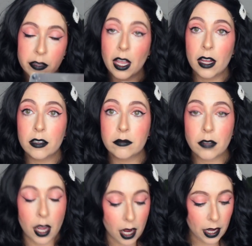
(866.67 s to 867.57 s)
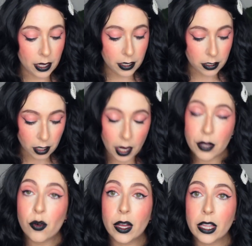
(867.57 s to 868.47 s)
yeah, I
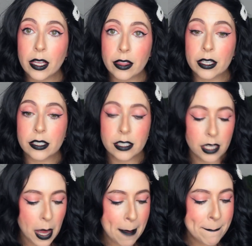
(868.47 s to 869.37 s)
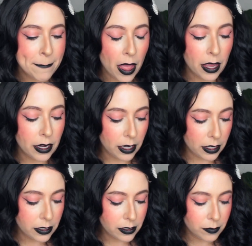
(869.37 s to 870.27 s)
quite like this. It
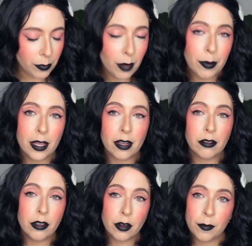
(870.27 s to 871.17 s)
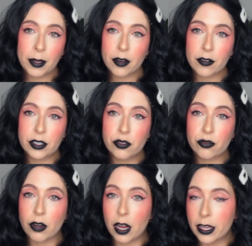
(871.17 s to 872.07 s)
is maybe a little bit of a
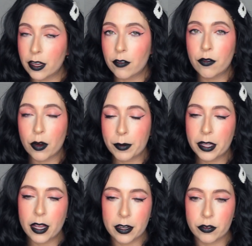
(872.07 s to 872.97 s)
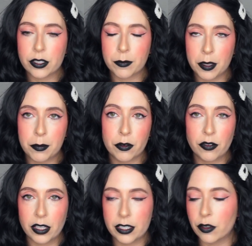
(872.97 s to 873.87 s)
drying formula. I know some people
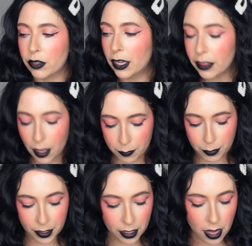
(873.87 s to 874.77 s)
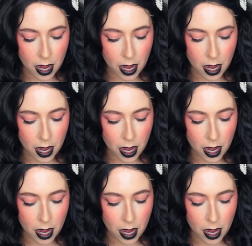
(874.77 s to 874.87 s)
really don't like that, but